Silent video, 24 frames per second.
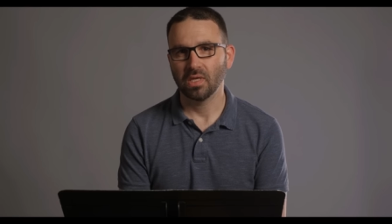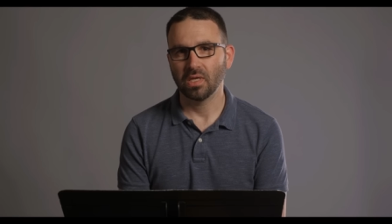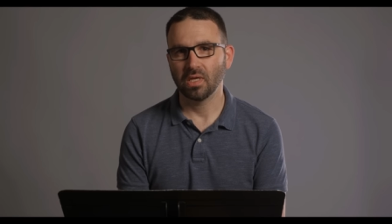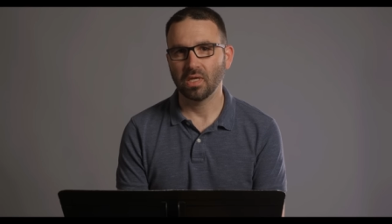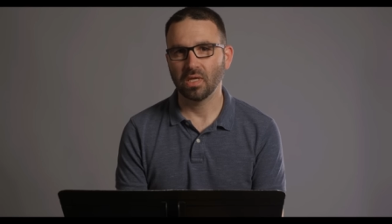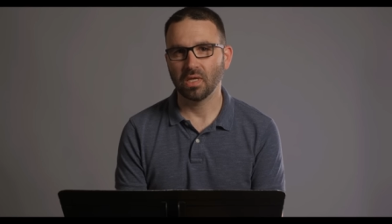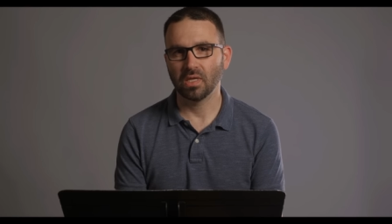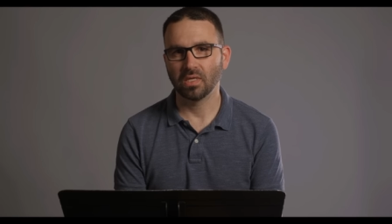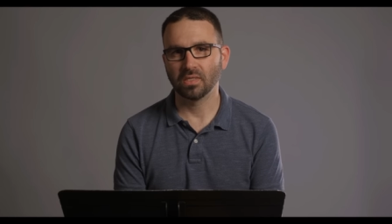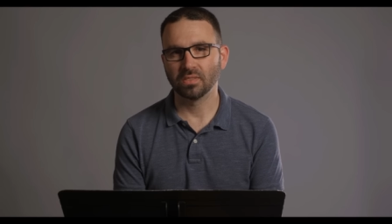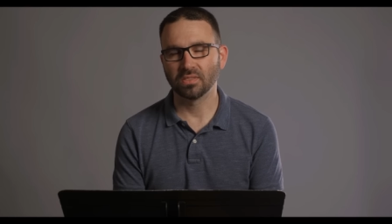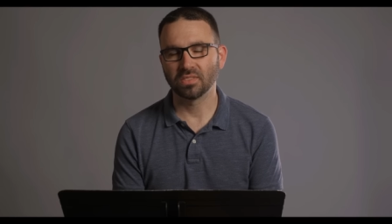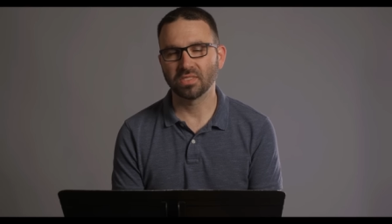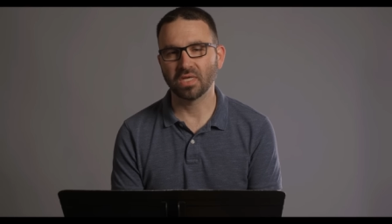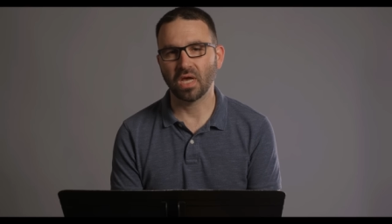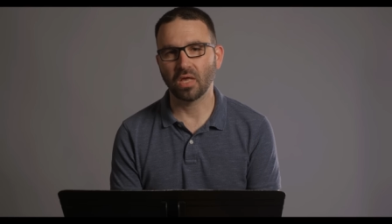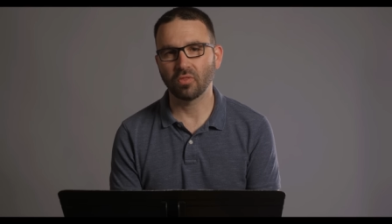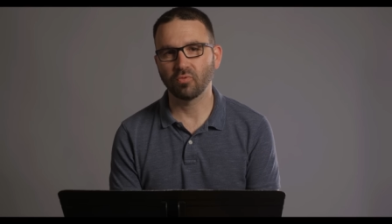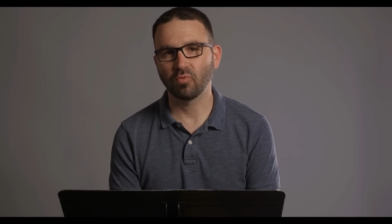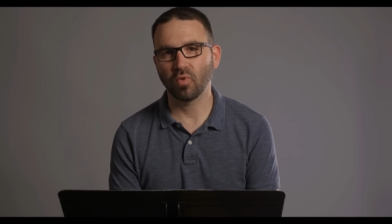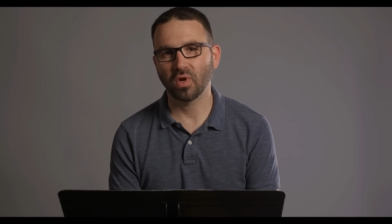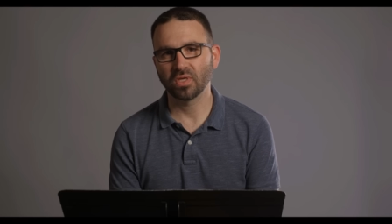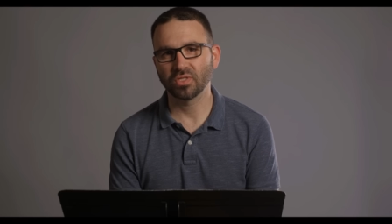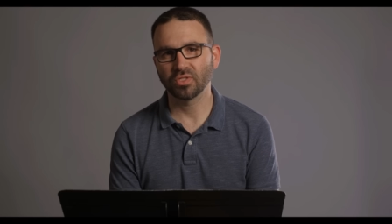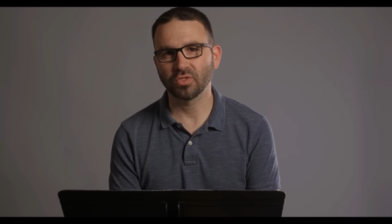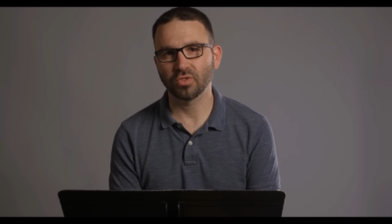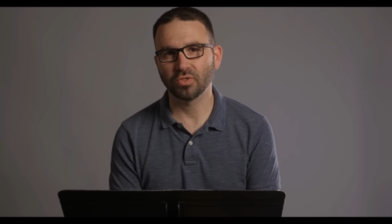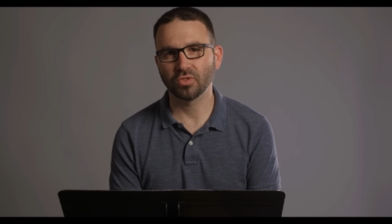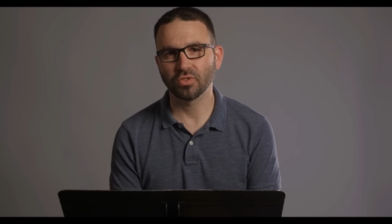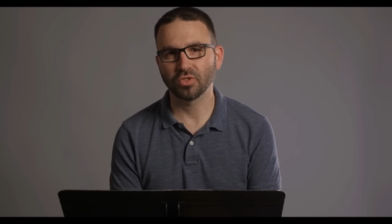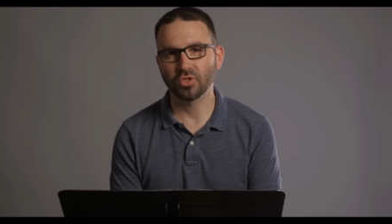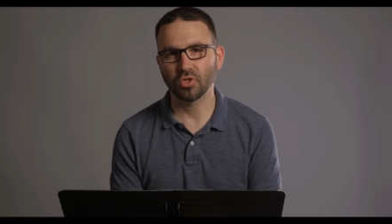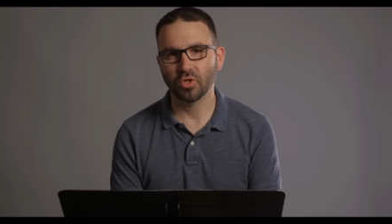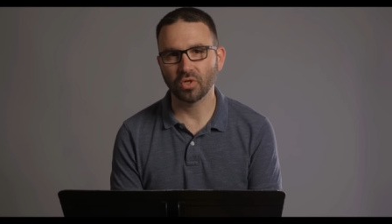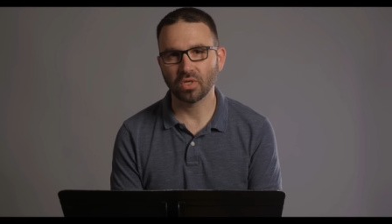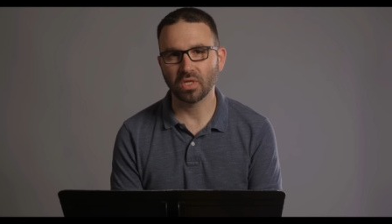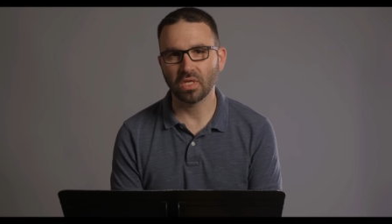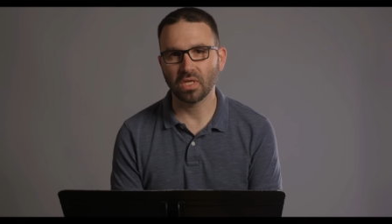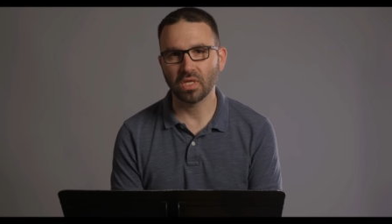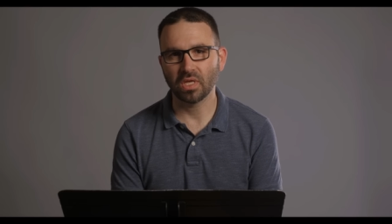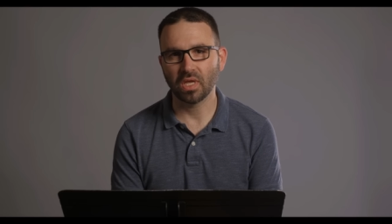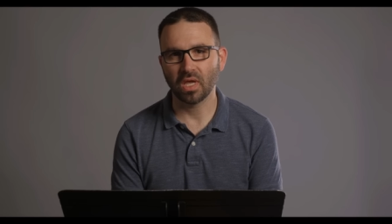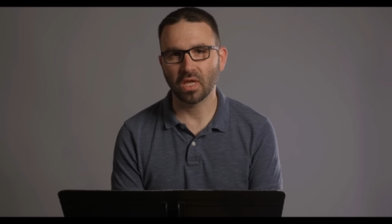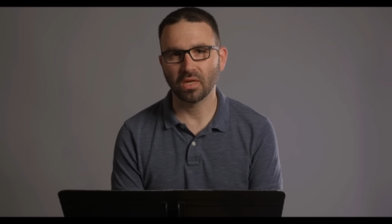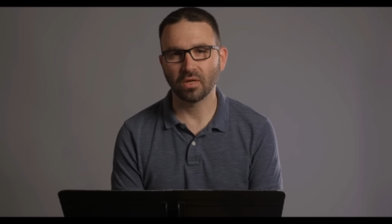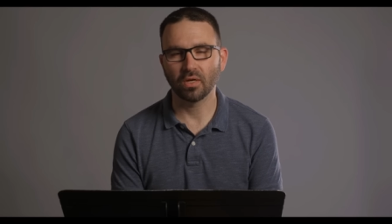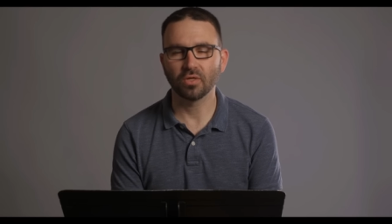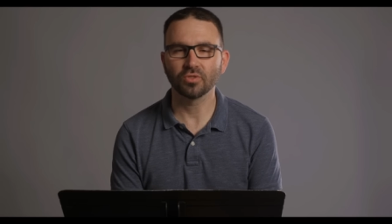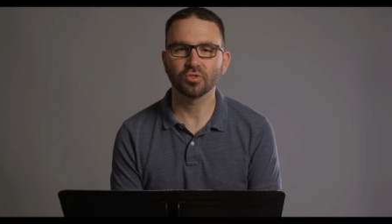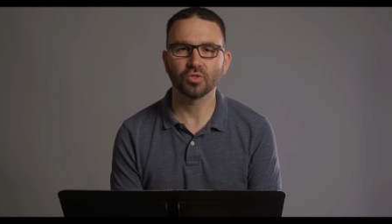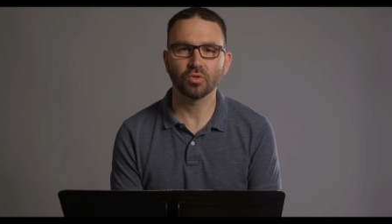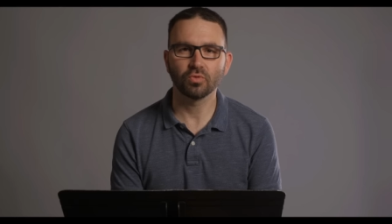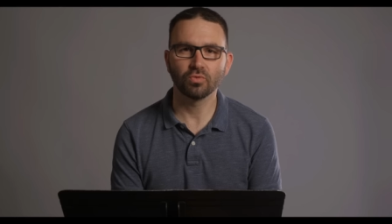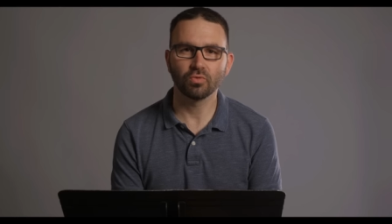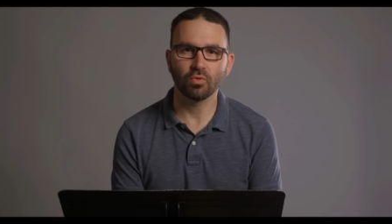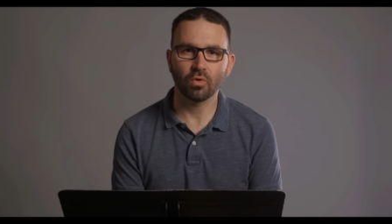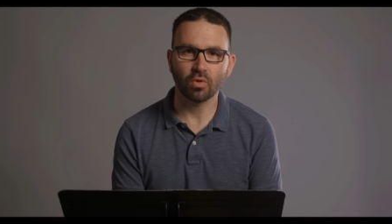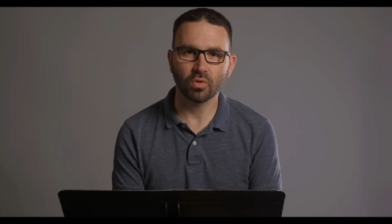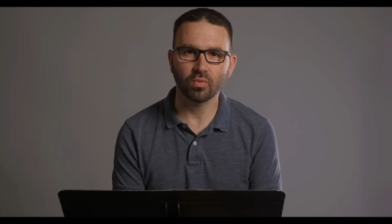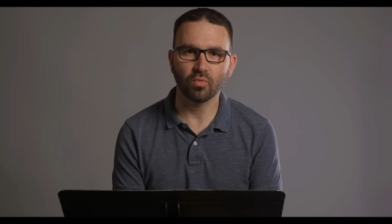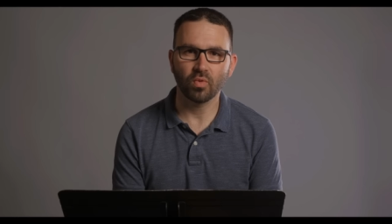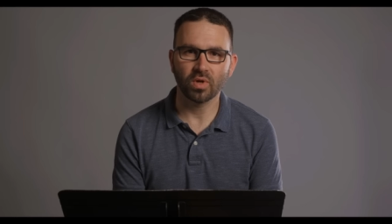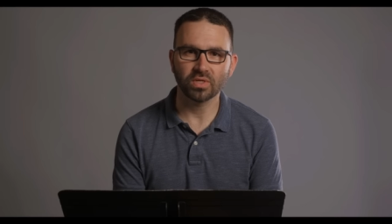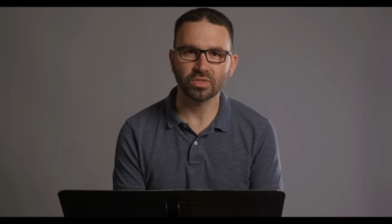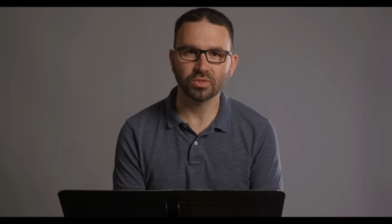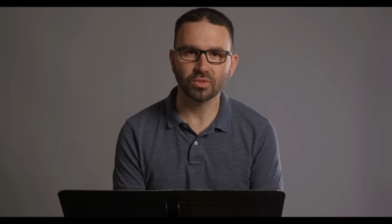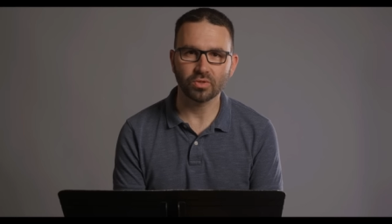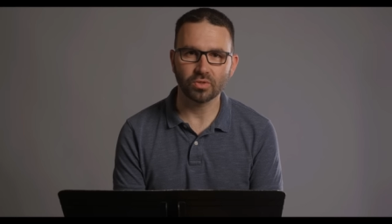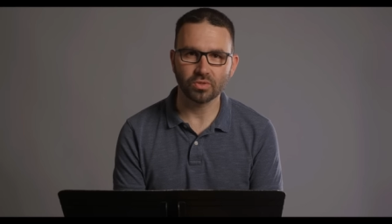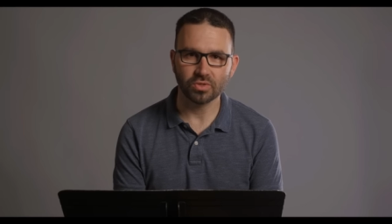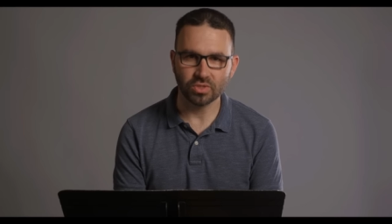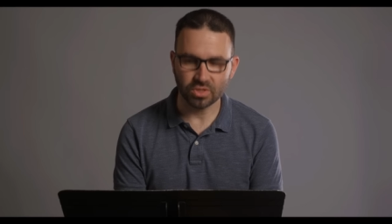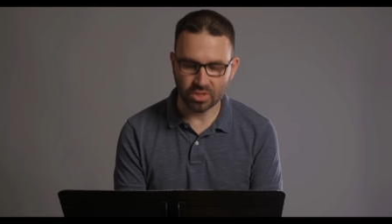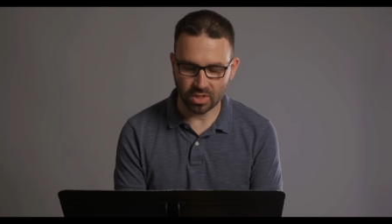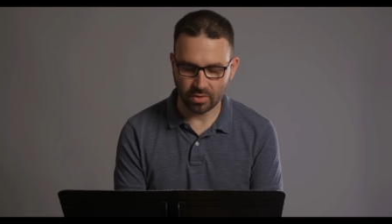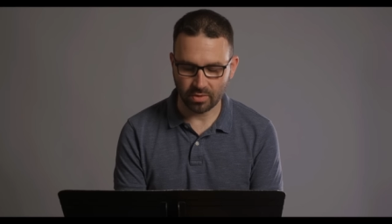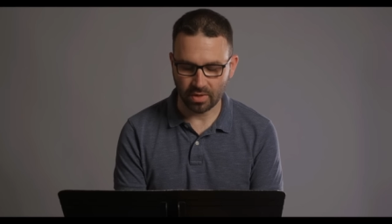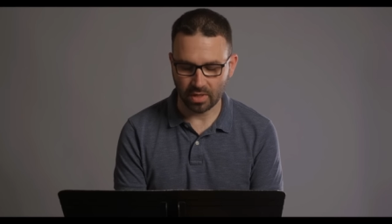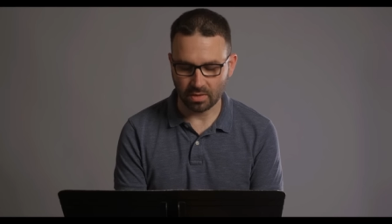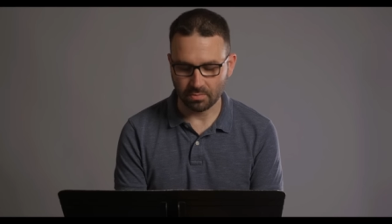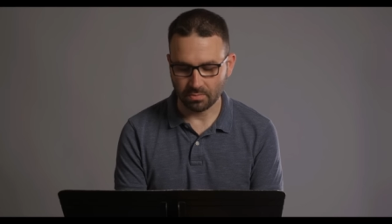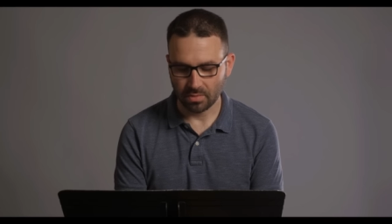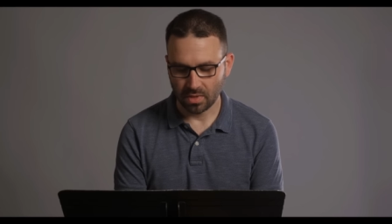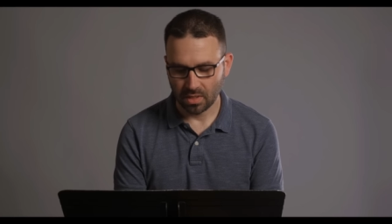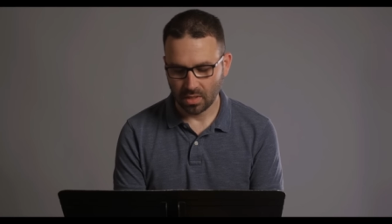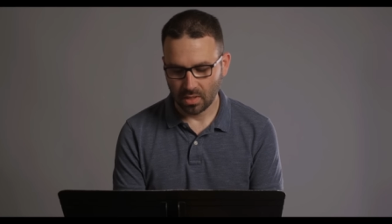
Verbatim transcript: in southwestern Turkey and also northwestern Syria.